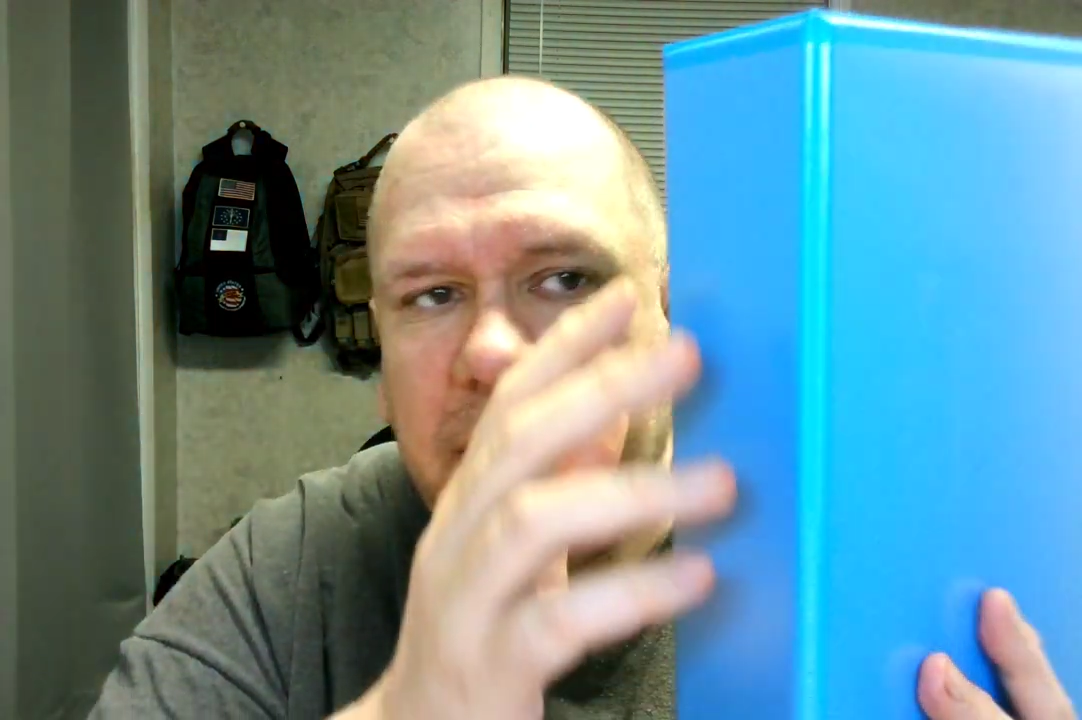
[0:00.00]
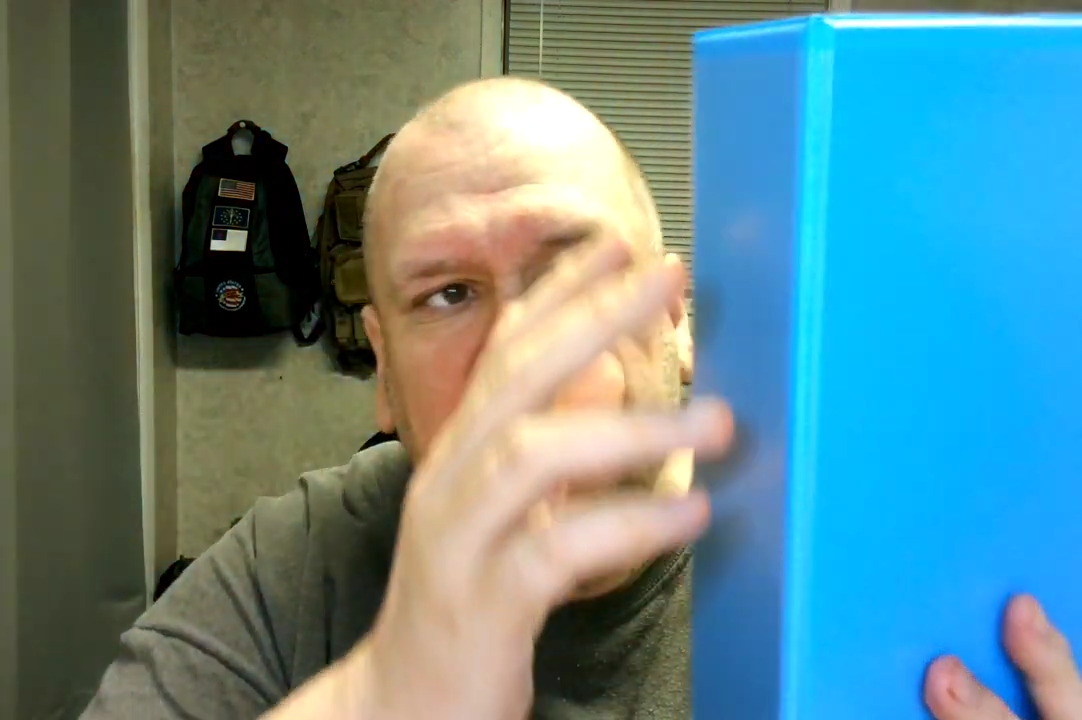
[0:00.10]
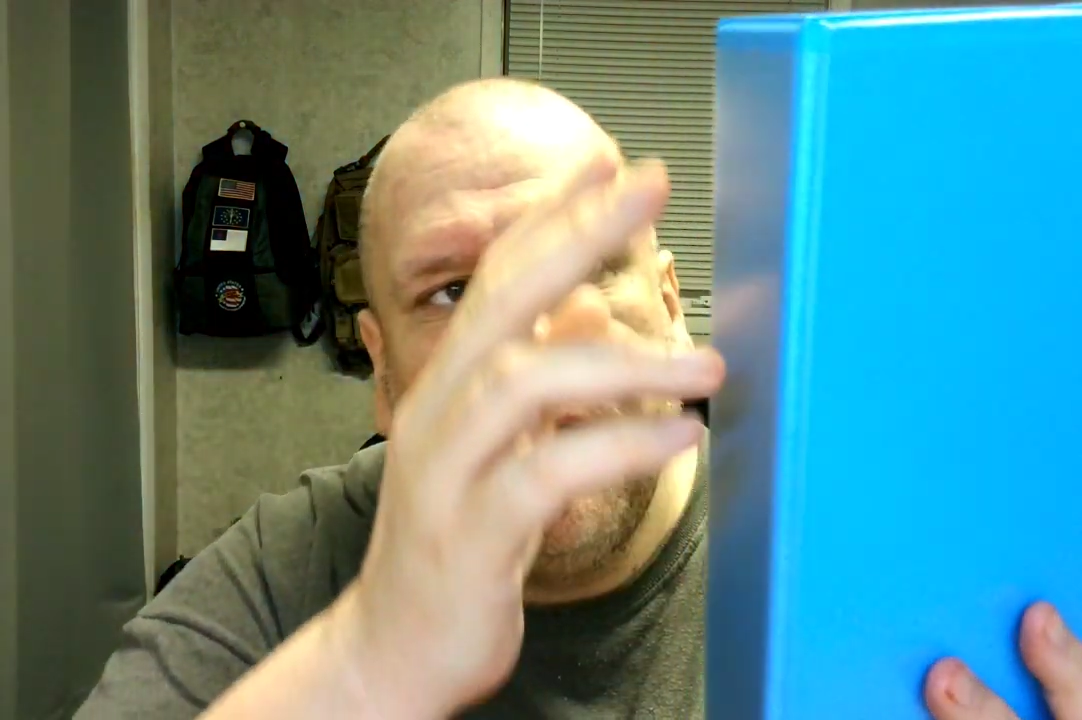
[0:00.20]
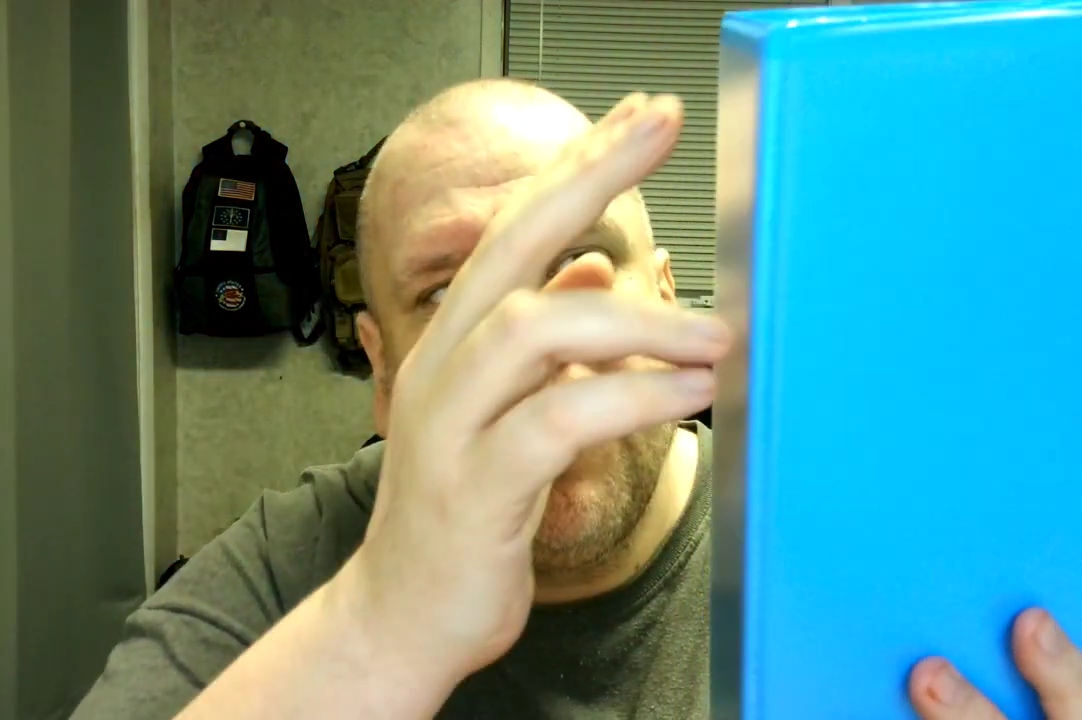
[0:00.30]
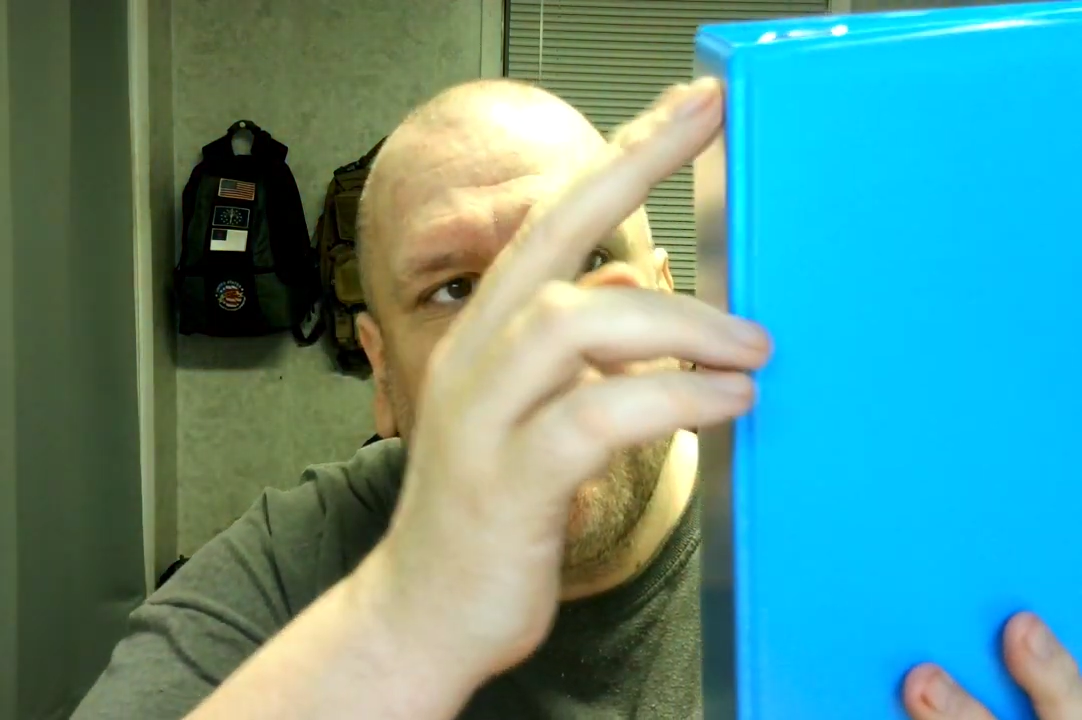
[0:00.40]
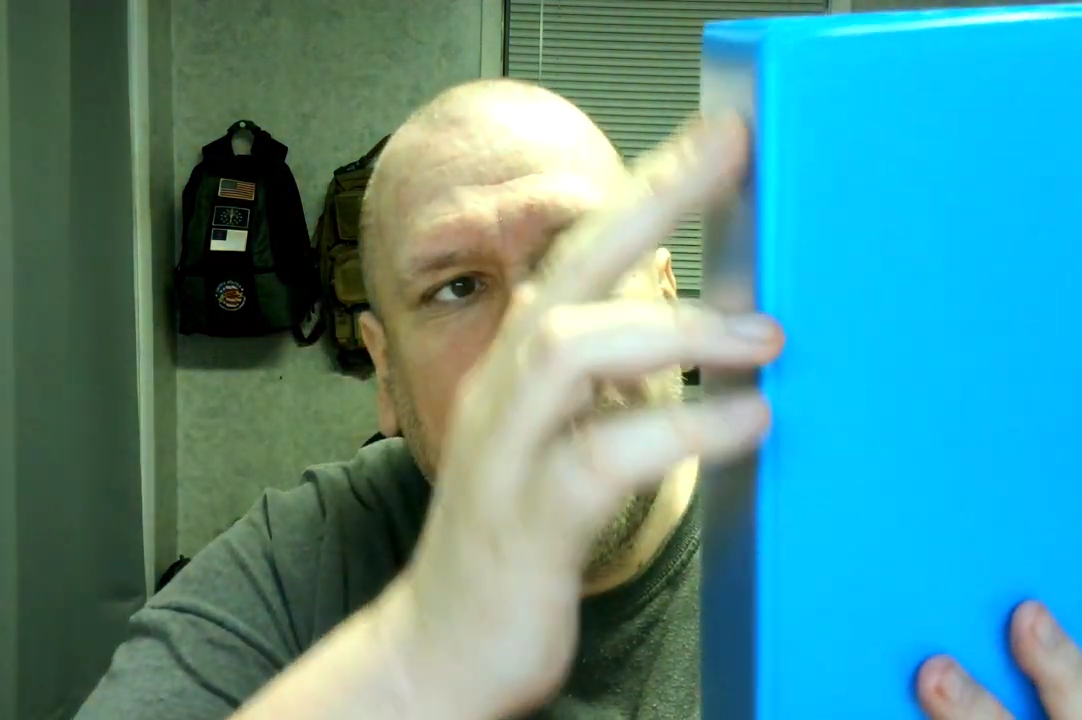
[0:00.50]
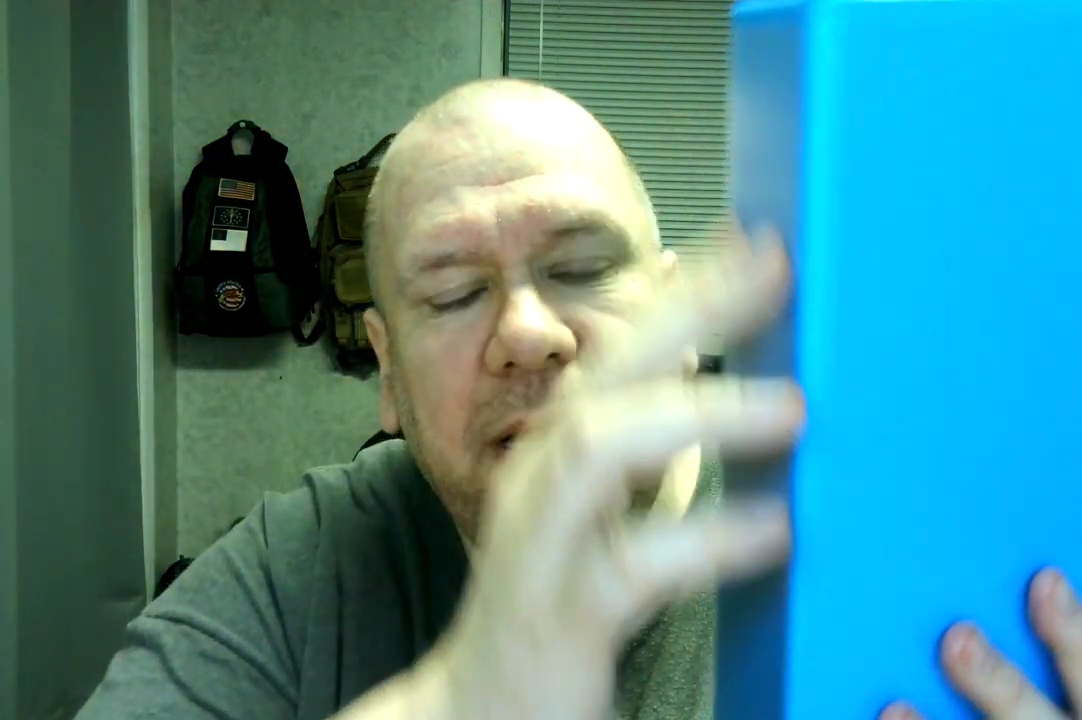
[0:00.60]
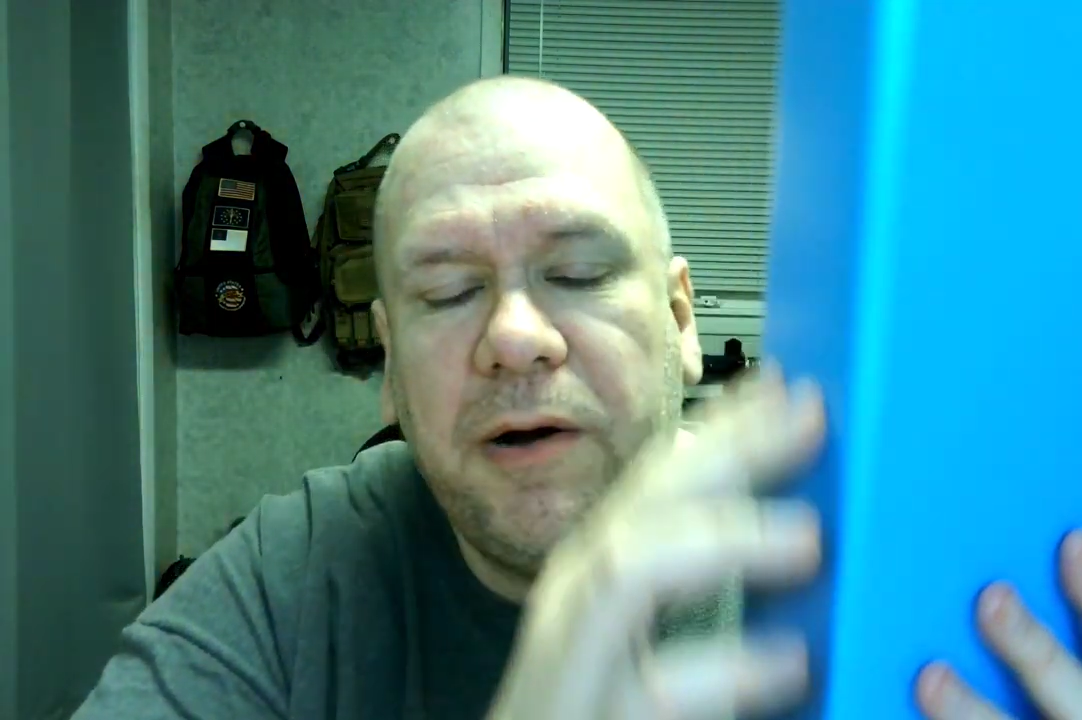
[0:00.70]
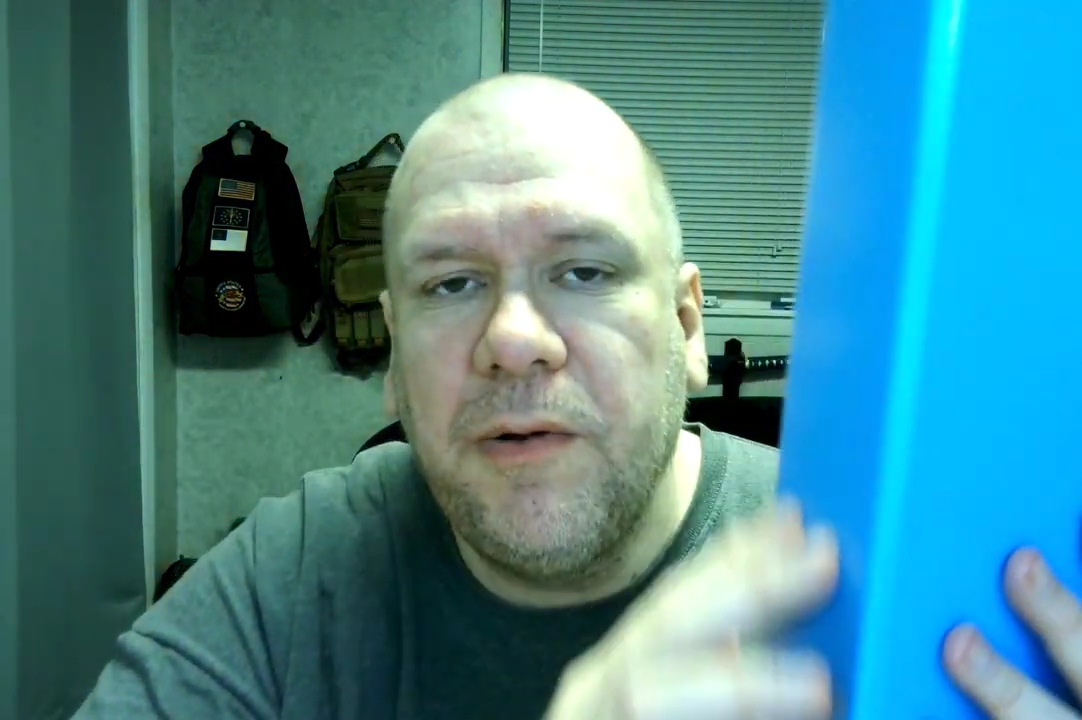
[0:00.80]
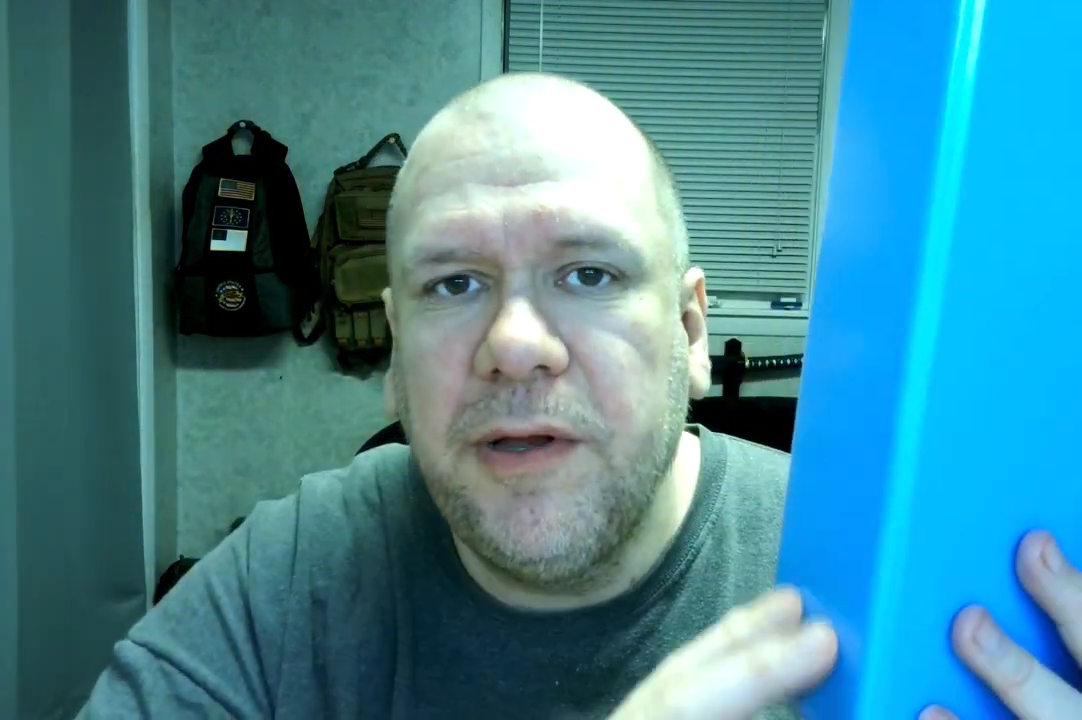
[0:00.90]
you know, create your own